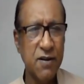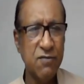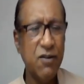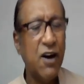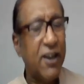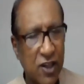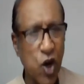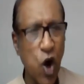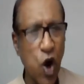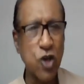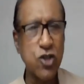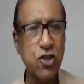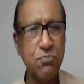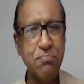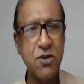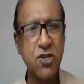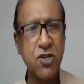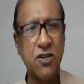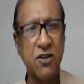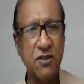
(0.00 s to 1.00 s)
for God's
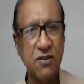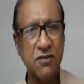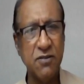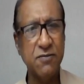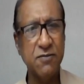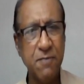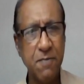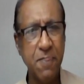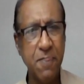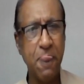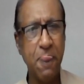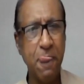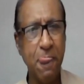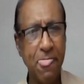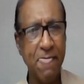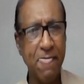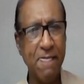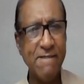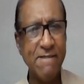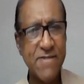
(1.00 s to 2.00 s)
mission,
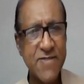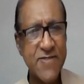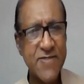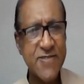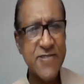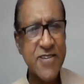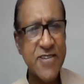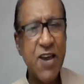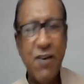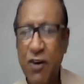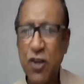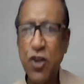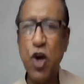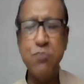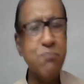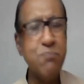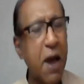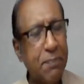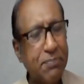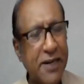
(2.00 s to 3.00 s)
Even
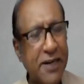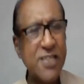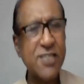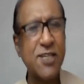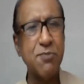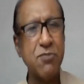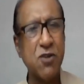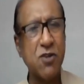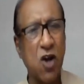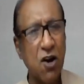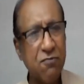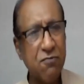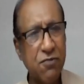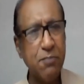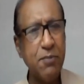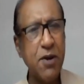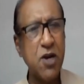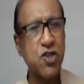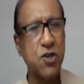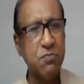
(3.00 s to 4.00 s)
though baptism,
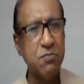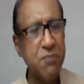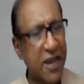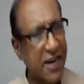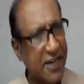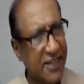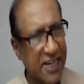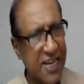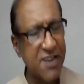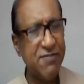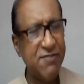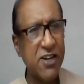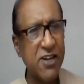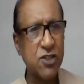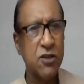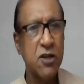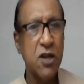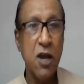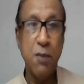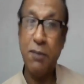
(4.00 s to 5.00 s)
confirmation may give
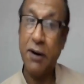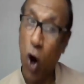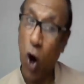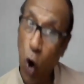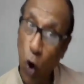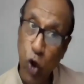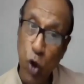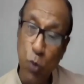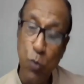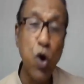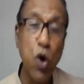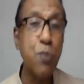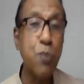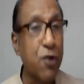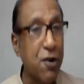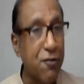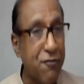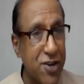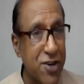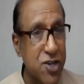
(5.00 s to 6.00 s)
us, but all the more
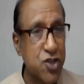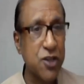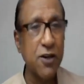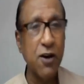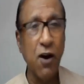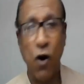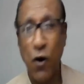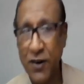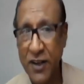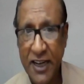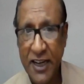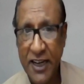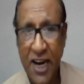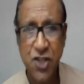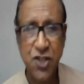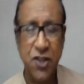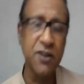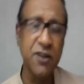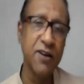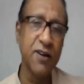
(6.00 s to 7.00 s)
profession,
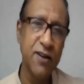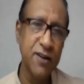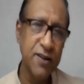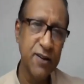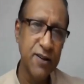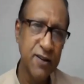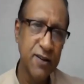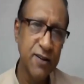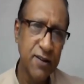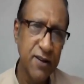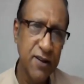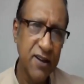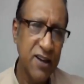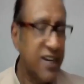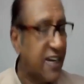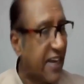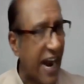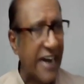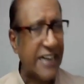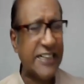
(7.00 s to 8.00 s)
ordination,
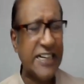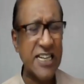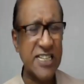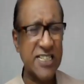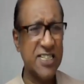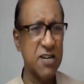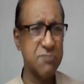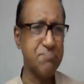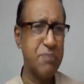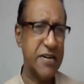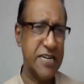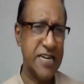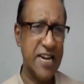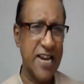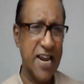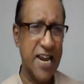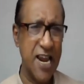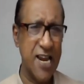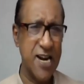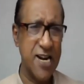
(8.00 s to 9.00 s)
grant us that
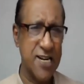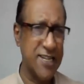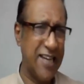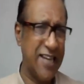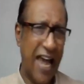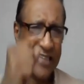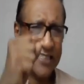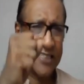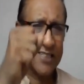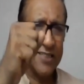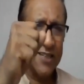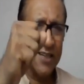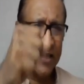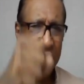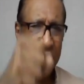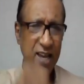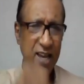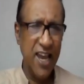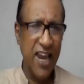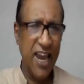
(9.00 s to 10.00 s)
particular task
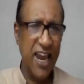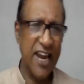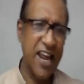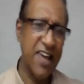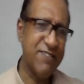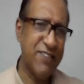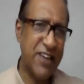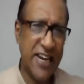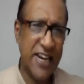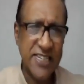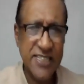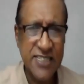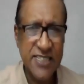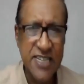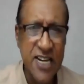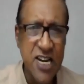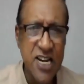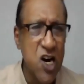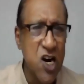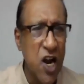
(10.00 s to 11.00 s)
in a very
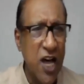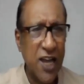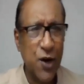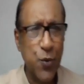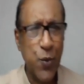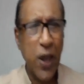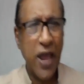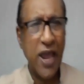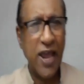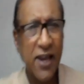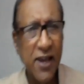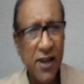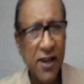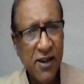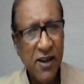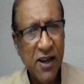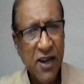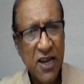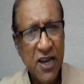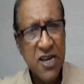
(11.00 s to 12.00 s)
singular way,
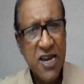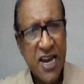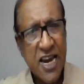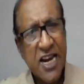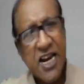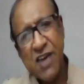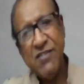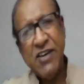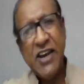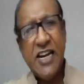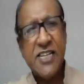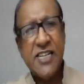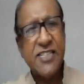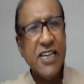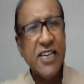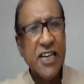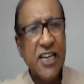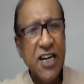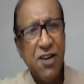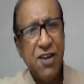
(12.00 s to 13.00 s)
in a very
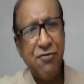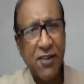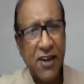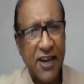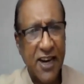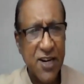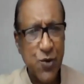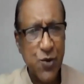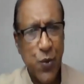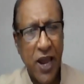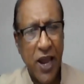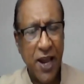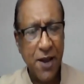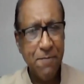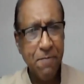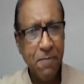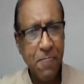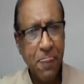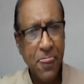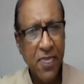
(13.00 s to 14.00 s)
significant
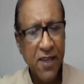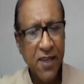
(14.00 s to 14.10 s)
way,